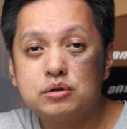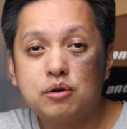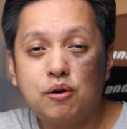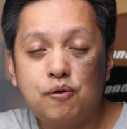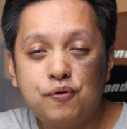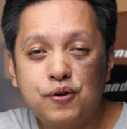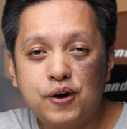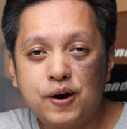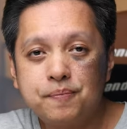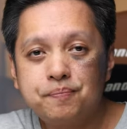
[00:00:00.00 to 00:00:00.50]

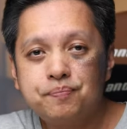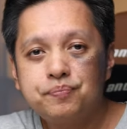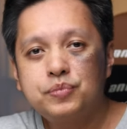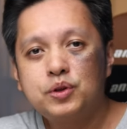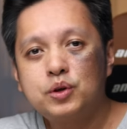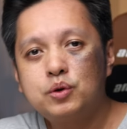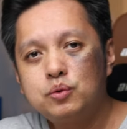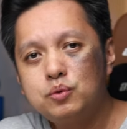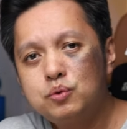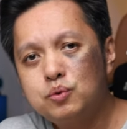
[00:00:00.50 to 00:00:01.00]
software,
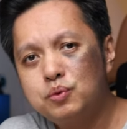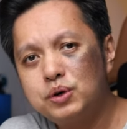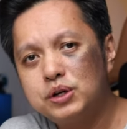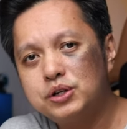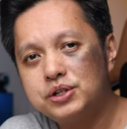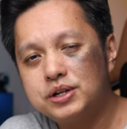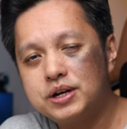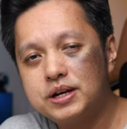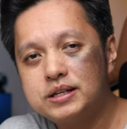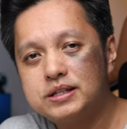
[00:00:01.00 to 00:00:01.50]

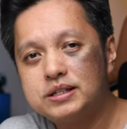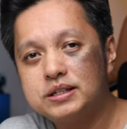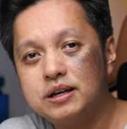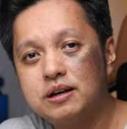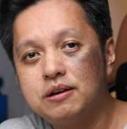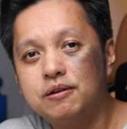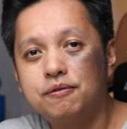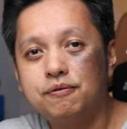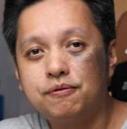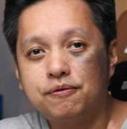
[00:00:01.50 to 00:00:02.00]
which is
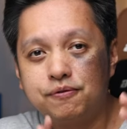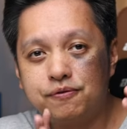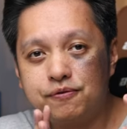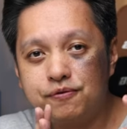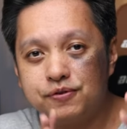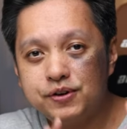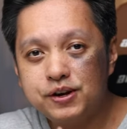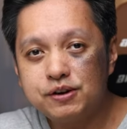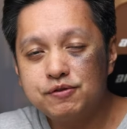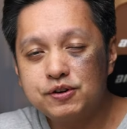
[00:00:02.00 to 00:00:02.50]
a
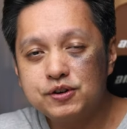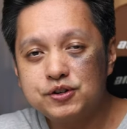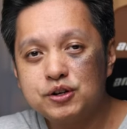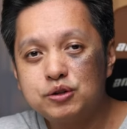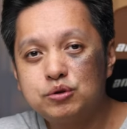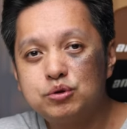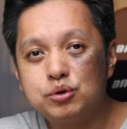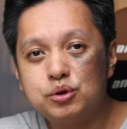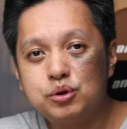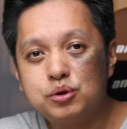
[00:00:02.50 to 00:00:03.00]
free
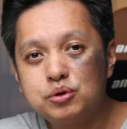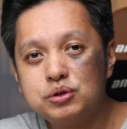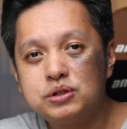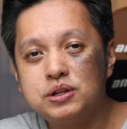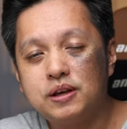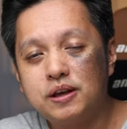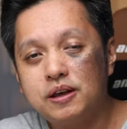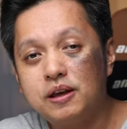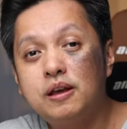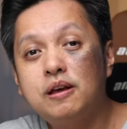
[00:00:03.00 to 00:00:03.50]
version to
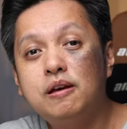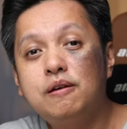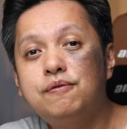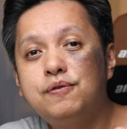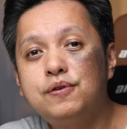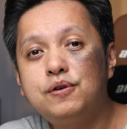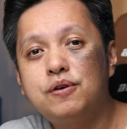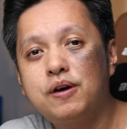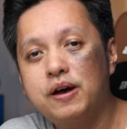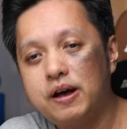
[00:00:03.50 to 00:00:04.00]
use
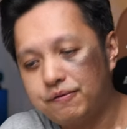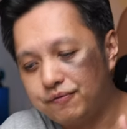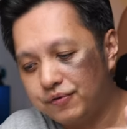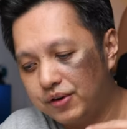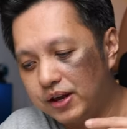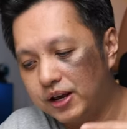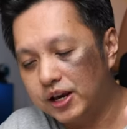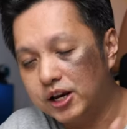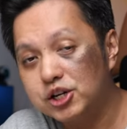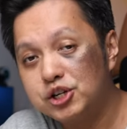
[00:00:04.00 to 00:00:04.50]
if you have
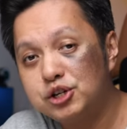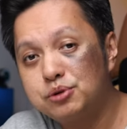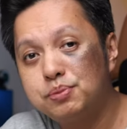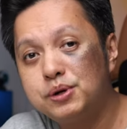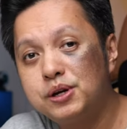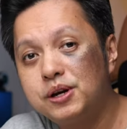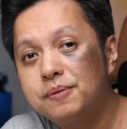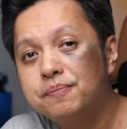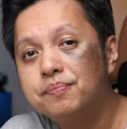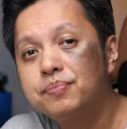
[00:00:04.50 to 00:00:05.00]
an
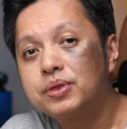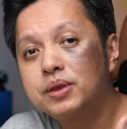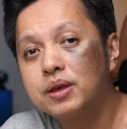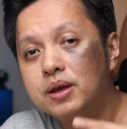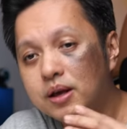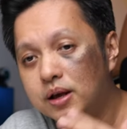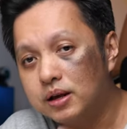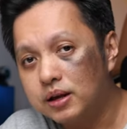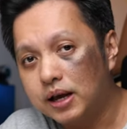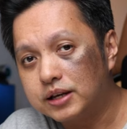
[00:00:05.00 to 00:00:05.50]
HP
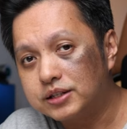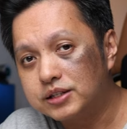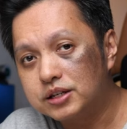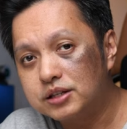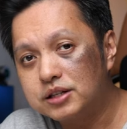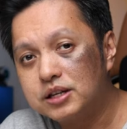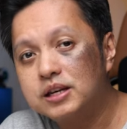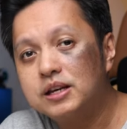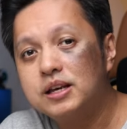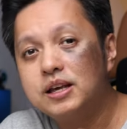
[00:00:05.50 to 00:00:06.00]

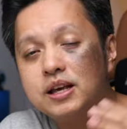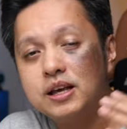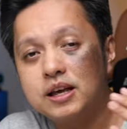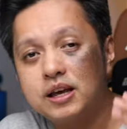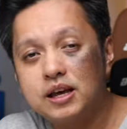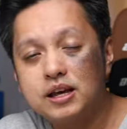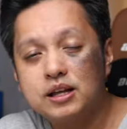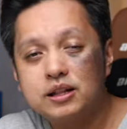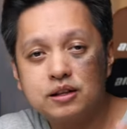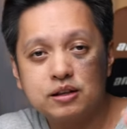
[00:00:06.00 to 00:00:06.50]
SSD
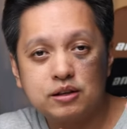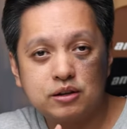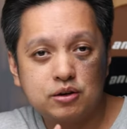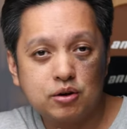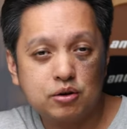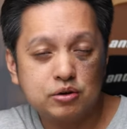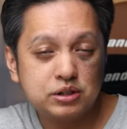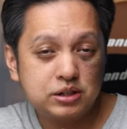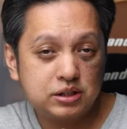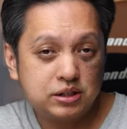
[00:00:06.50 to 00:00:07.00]
in your